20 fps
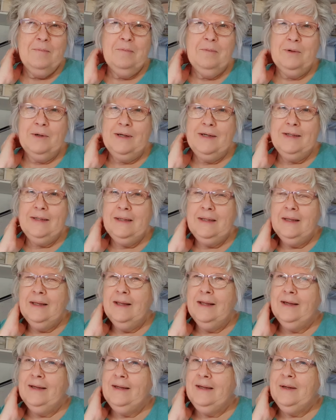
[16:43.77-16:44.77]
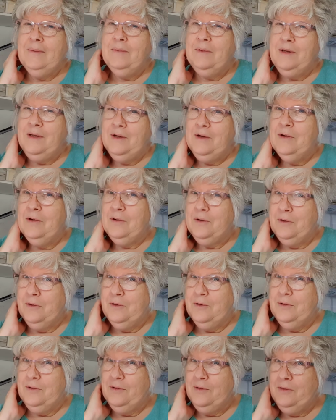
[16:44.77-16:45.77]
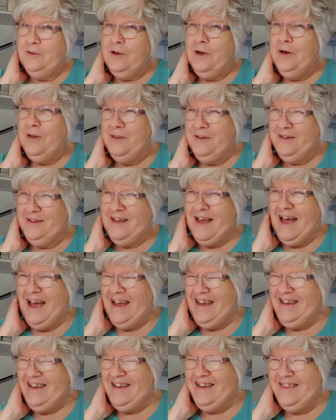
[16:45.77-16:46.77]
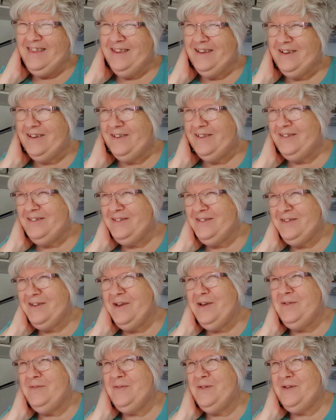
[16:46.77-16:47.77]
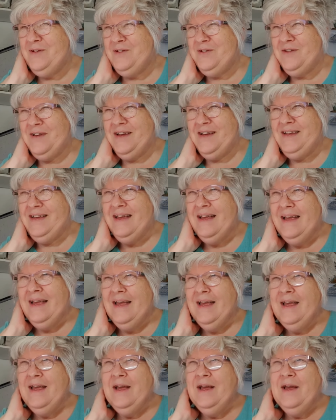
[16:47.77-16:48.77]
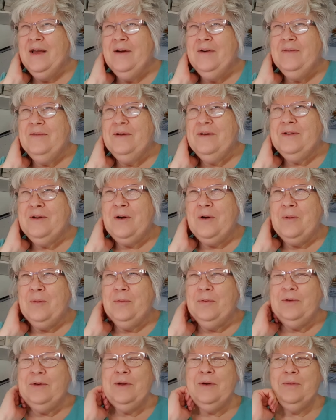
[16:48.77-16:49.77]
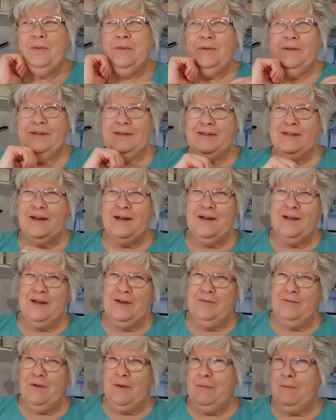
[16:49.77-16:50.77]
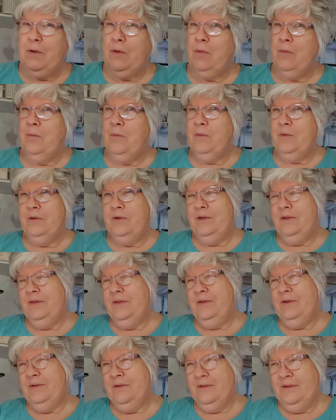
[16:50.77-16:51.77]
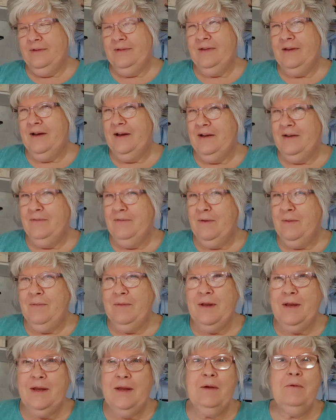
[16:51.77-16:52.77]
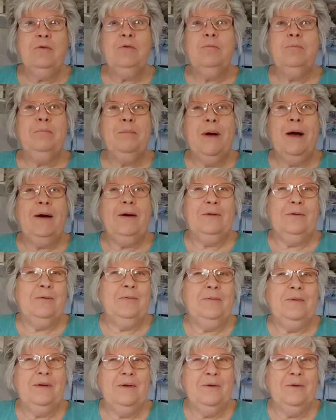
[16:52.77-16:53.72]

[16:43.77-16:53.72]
but he didn't like it when he got cornered the other day in the conservatory. We'd got one at one side of him and one at the other side of him, and he was backed up